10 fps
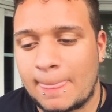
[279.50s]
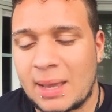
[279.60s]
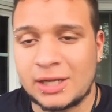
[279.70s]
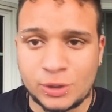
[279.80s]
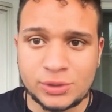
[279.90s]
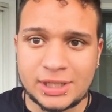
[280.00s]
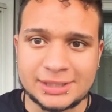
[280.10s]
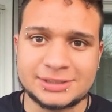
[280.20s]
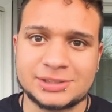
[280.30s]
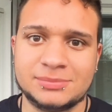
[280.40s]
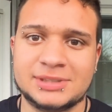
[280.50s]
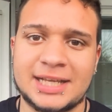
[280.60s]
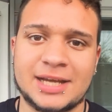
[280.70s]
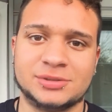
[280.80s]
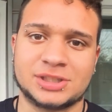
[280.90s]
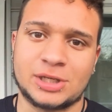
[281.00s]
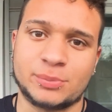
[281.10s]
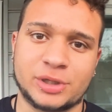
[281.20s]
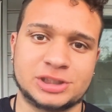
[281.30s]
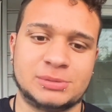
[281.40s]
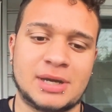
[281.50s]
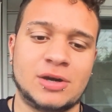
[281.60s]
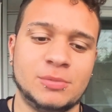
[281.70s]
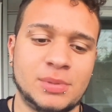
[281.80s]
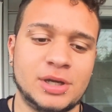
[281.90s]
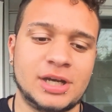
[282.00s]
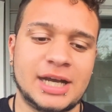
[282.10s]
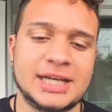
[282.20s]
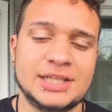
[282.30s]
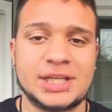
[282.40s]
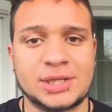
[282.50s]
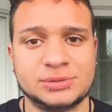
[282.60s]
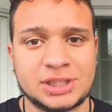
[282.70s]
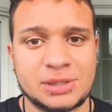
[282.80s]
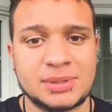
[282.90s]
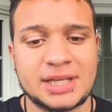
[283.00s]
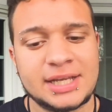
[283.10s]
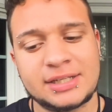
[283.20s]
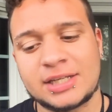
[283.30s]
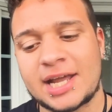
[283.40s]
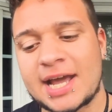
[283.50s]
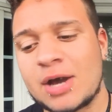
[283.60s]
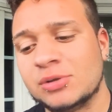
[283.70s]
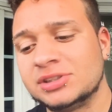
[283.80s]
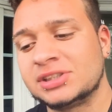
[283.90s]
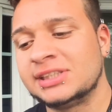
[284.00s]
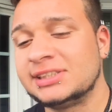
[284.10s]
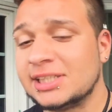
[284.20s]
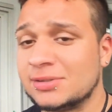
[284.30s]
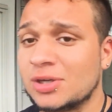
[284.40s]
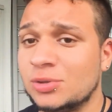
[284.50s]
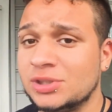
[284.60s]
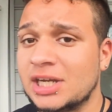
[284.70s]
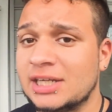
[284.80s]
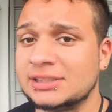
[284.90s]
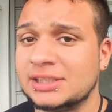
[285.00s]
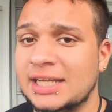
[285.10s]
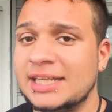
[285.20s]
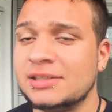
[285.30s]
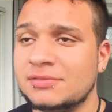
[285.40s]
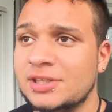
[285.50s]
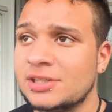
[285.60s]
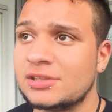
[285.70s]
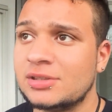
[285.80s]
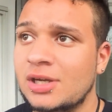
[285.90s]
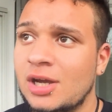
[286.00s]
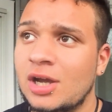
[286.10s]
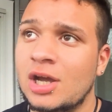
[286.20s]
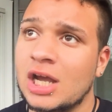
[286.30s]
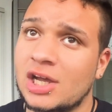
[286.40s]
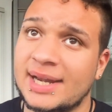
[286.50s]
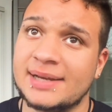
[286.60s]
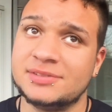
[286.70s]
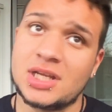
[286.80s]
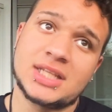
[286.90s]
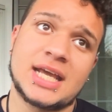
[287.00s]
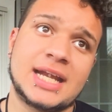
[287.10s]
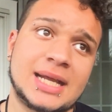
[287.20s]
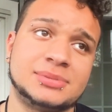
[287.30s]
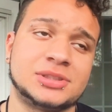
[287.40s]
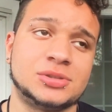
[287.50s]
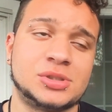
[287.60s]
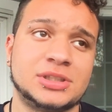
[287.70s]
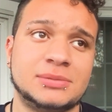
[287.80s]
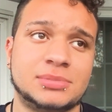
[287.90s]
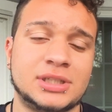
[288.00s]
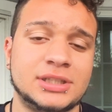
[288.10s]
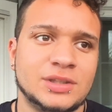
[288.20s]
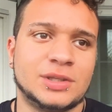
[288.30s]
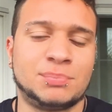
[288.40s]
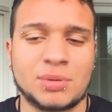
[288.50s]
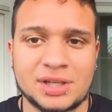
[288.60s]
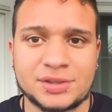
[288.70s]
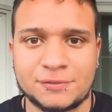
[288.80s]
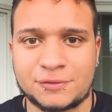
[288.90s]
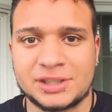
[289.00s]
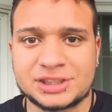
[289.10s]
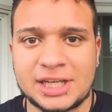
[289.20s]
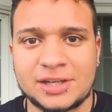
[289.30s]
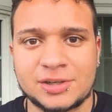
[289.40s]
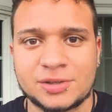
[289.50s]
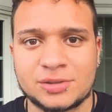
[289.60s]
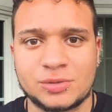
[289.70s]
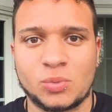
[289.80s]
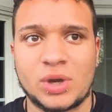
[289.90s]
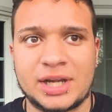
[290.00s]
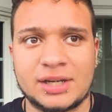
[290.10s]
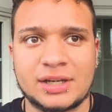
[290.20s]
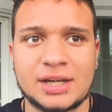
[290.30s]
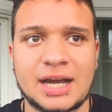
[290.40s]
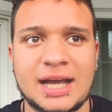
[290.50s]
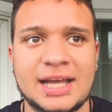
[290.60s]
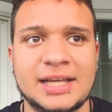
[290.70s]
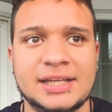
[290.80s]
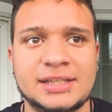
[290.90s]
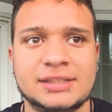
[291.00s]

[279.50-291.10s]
I knew that at someday I was going to brush them out, but I didn't think it was going to be yet. I was considering holding on till the end of year. Could I have done that? Absolutely, but the breath of fresh air when I